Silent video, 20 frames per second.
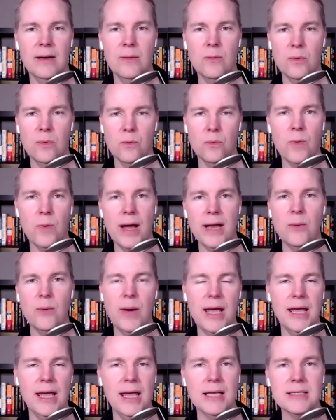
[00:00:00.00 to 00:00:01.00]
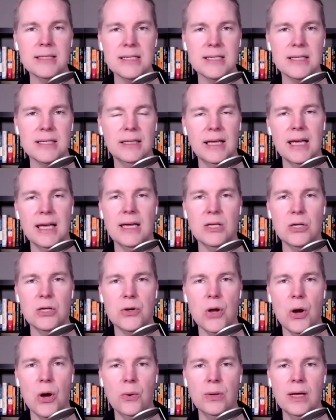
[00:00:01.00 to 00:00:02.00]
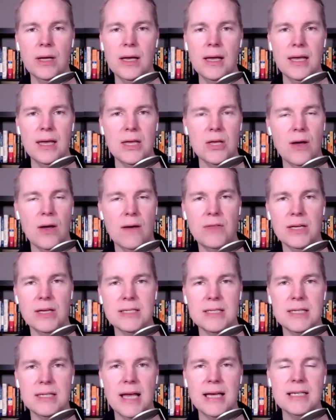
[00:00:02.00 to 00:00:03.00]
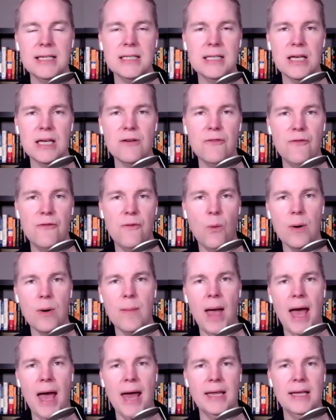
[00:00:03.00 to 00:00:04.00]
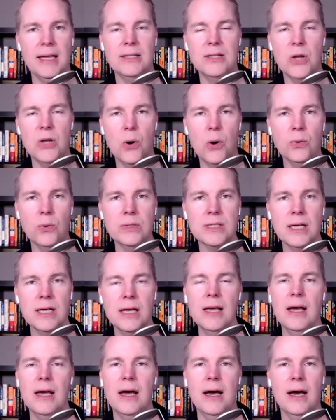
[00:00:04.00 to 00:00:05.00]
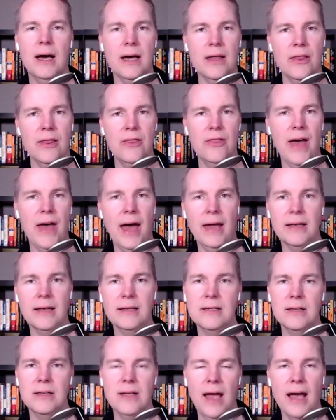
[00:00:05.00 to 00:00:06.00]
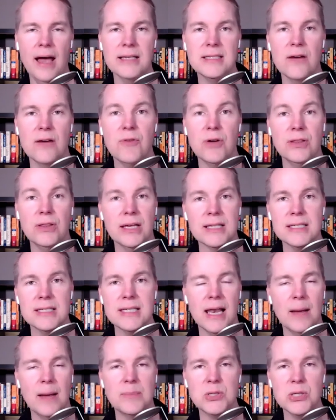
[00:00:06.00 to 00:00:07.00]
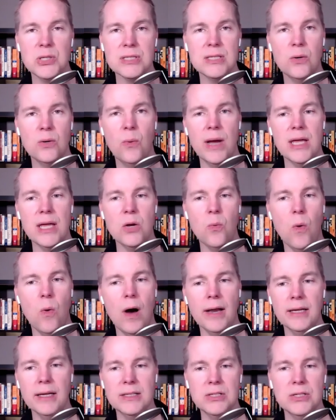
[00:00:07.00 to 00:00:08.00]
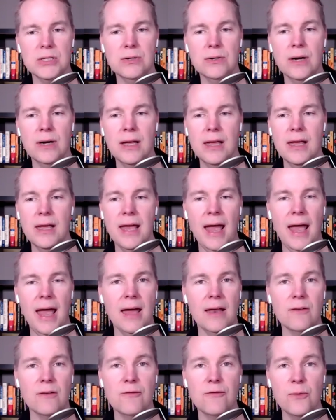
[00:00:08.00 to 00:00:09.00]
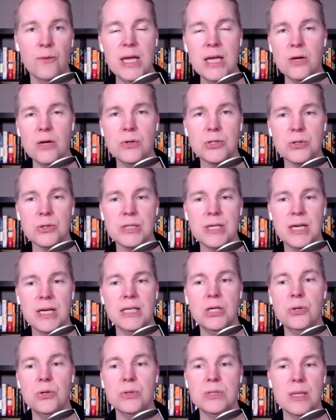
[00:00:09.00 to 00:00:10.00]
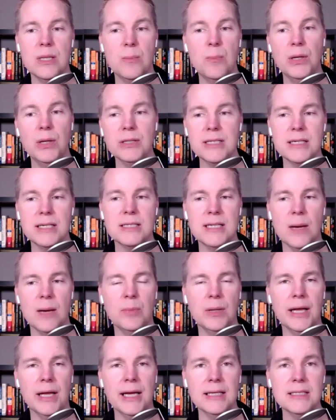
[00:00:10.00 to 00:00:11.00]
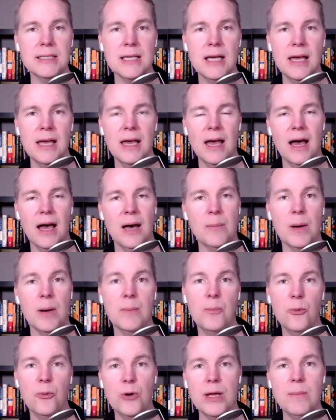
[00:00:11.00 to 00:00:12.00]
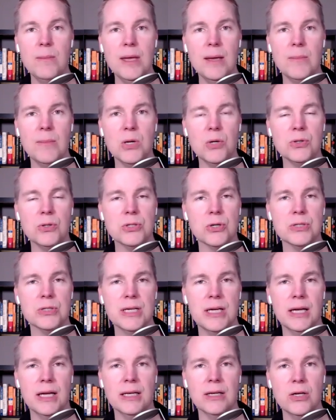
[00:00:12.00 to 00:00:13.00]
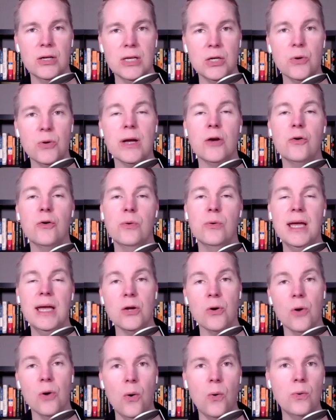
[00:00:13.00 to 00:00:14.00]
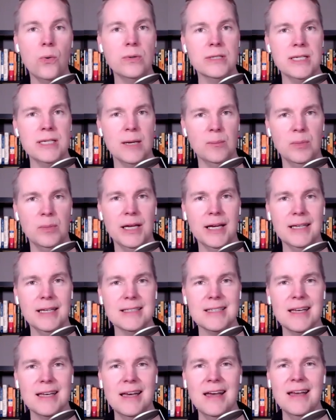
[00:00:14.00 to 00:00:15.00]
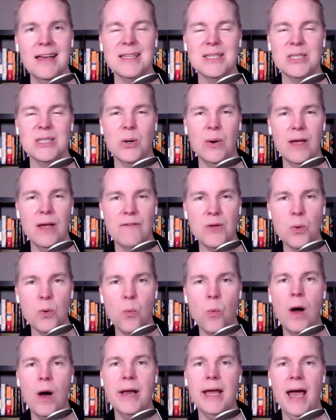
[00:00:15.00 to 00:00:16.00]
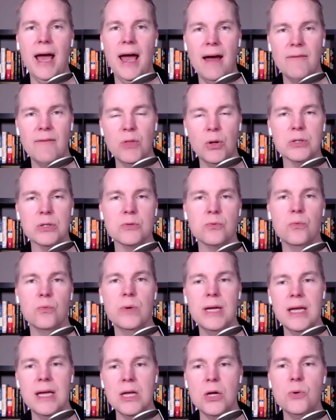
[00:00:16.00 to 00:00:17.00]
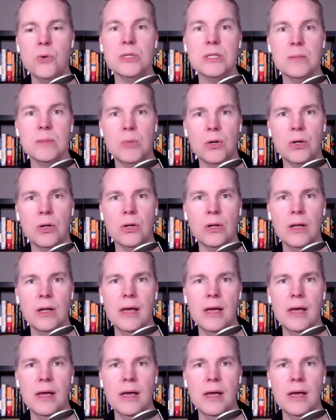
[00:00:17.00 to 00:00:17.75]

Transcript: right away, instantly in your note, you have this nicely formatted note that has everything set up just the way you want it to. And free users can use the built-in templates, but premium users can create your own templates. So if you want to have those reusable